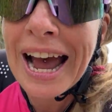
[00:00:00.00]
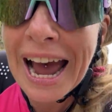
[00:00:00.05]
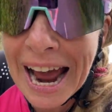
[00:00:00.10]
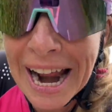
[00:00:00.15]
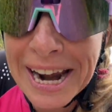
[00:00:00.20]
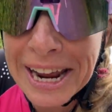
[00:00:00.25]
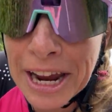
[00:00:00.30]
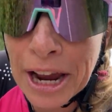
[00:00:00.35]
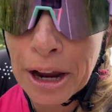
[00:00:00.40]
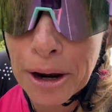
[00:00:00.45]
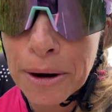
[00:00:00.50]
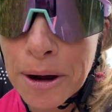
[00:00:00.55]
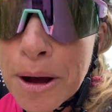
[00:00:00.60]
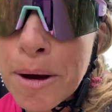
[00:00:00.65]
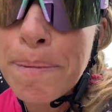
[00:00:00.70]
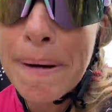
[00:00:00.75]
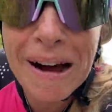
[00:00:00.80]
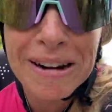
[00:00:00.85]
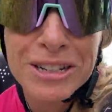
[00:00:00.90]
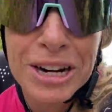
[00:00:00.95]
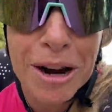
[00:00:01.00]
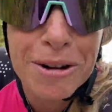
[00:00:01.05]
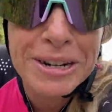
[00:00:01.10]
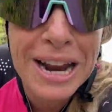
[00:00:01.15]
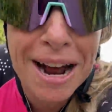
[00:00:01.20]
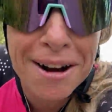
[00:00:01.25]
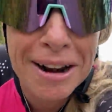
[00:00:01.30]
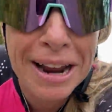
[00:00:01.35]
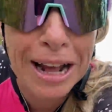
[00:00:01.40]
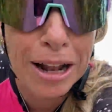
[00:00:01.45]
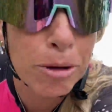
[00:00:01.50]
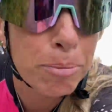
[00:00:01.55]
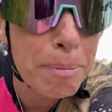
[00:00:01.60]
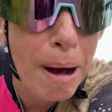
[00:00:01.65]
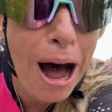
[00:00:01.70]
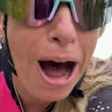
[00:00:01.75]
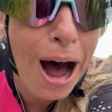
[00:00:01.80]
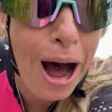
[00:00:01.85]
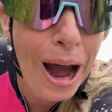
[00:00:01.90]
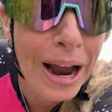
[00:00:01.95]
Anywho, about to go downhill.
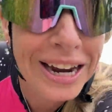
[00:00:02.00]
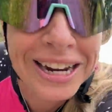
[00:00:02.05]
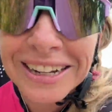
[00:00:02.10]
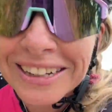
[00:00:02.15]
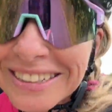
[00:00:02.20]
Bye!